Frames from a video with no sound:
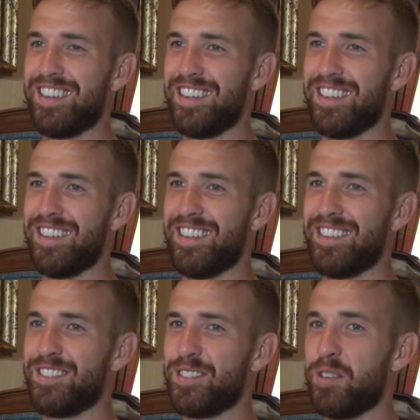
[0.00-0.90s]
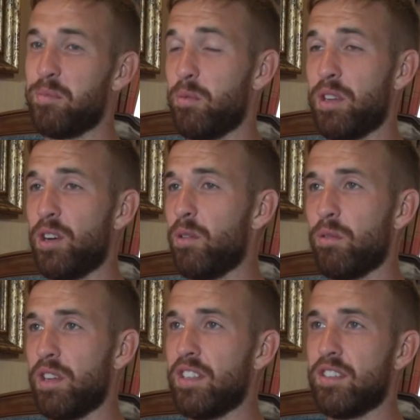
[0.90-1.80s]
But we know
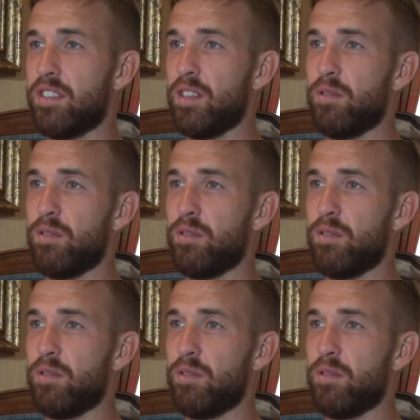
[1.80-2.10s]
what we need to do.